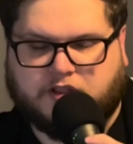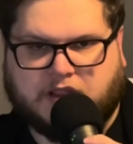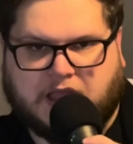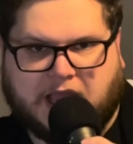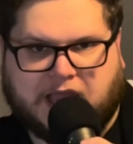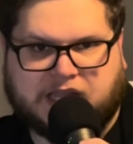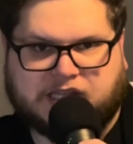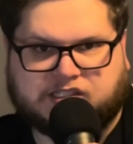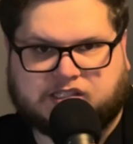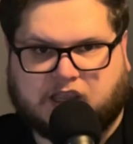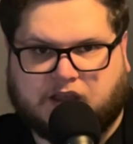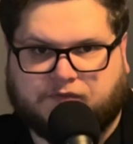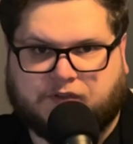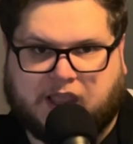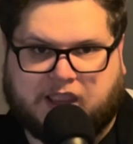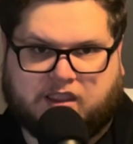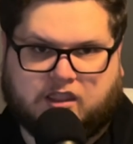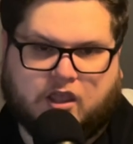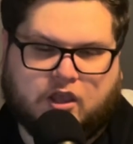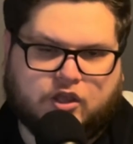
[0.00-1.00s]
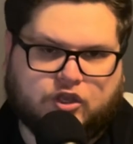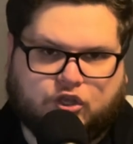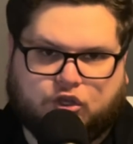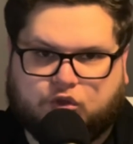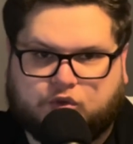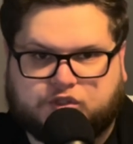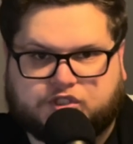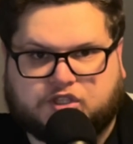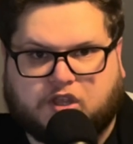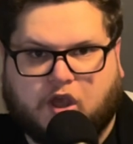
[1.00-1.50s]
the lines of like
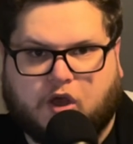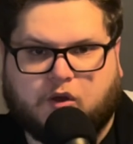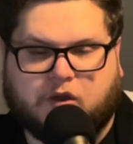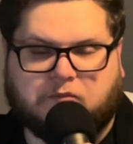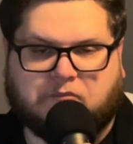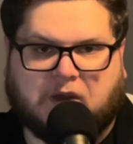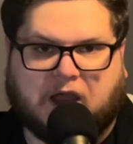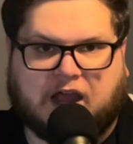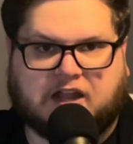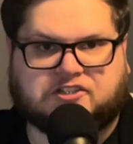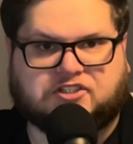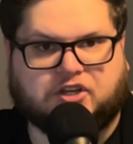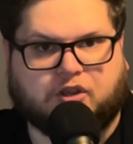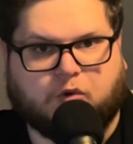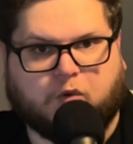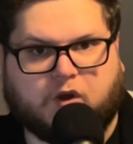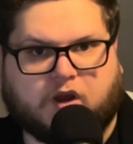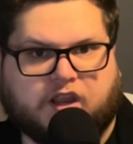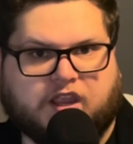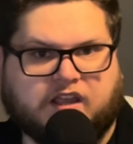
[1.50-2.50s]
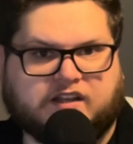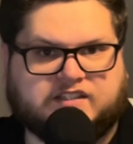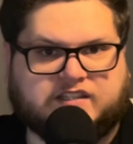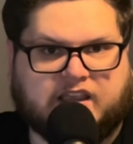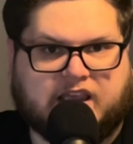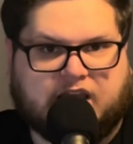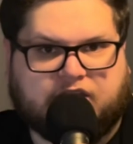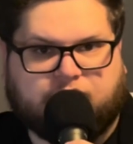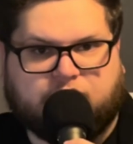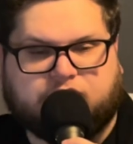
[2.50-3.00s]
Cusco and Pacha working
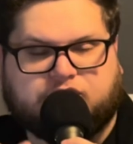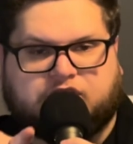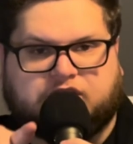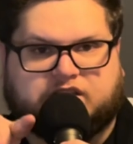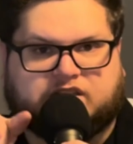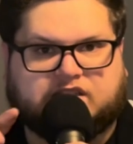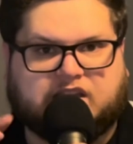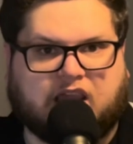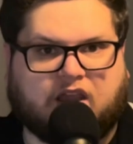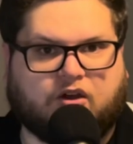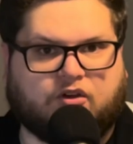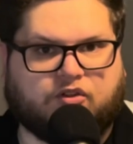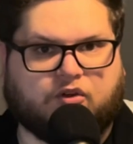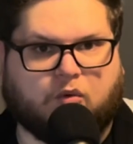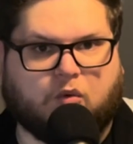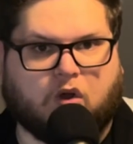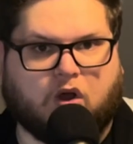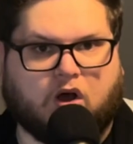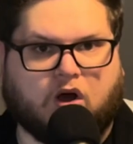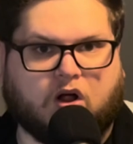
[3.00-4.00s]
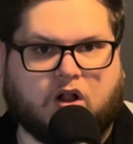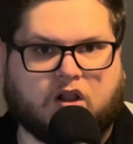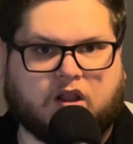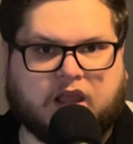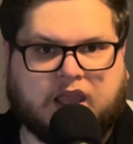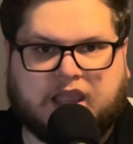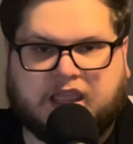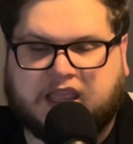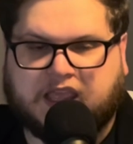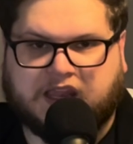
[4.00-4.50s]
together to scale the
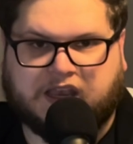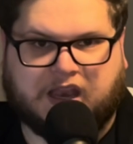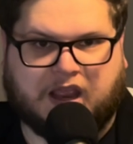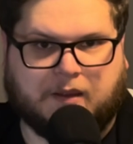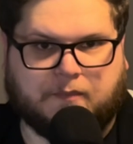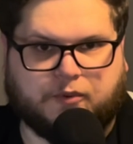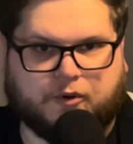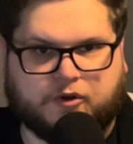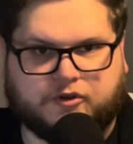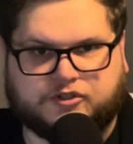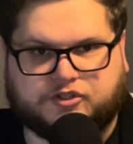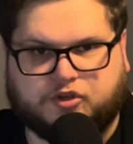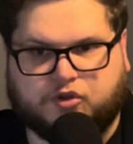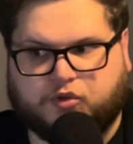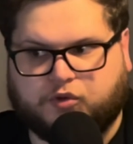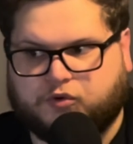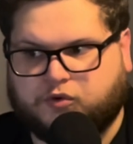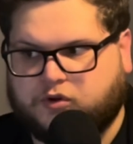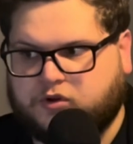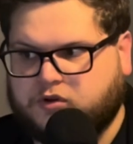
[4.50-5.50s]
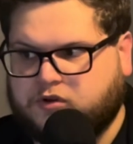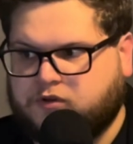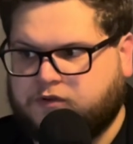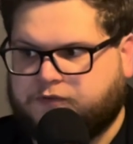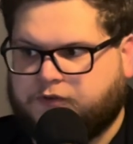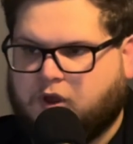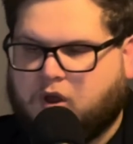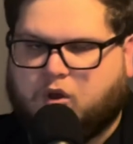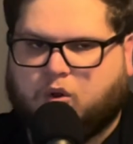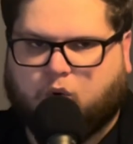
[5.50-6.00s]
wall in Emperor's New
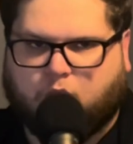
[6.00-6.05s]
Groove,